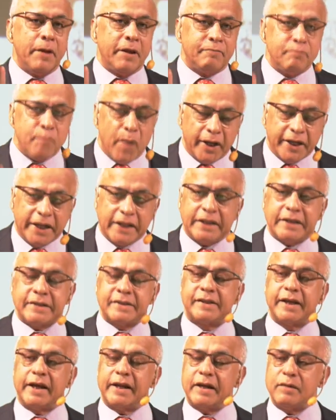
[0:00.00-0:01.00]
money is
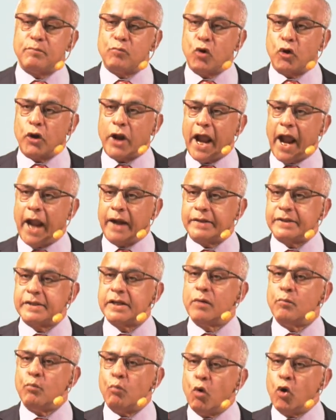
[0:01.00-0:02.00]
there in more hands,
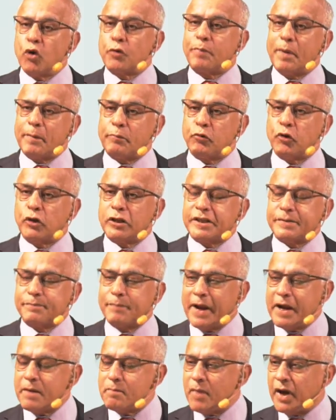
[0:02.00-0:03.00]
more people will
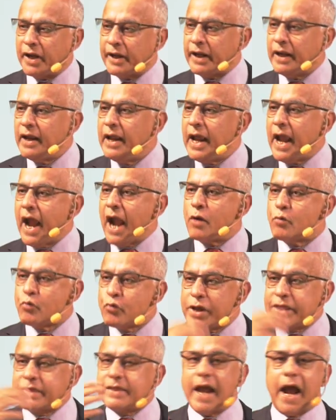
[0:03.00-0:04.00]
spend money, and
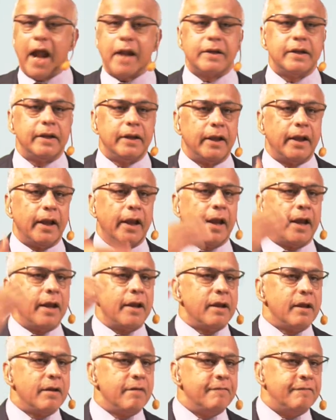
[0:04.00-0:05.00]
with that, a
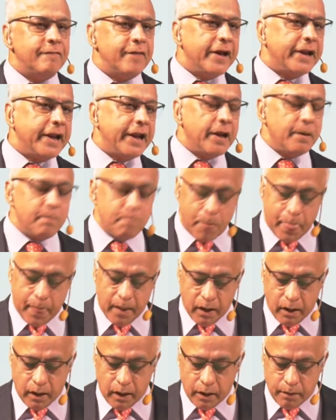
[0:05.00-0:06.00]
very
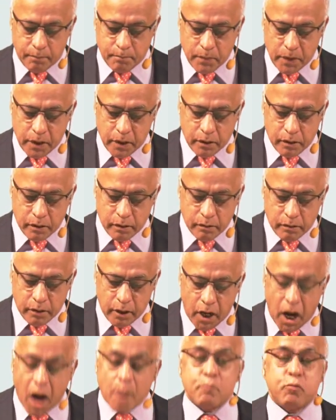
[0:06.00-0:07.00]

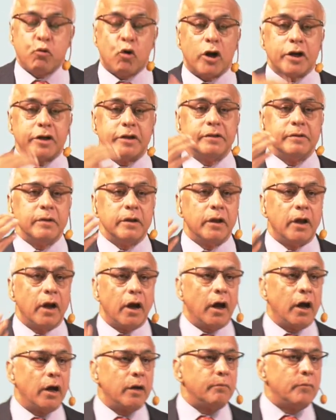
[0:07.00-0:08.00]
upward
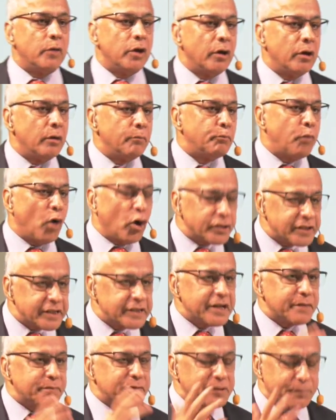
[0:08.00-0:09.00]

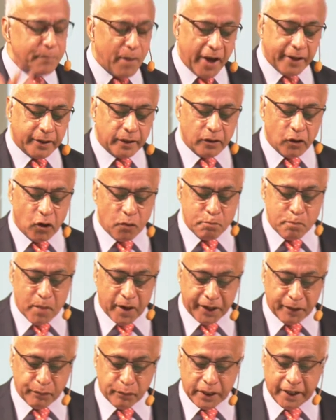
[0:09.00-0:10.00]
positive spiral of
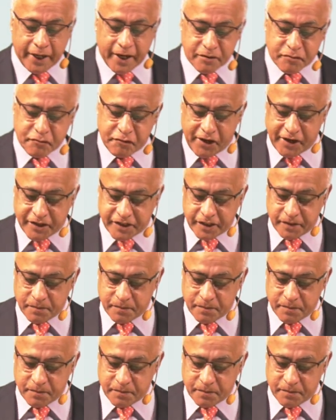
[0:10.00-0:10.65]
money will get created.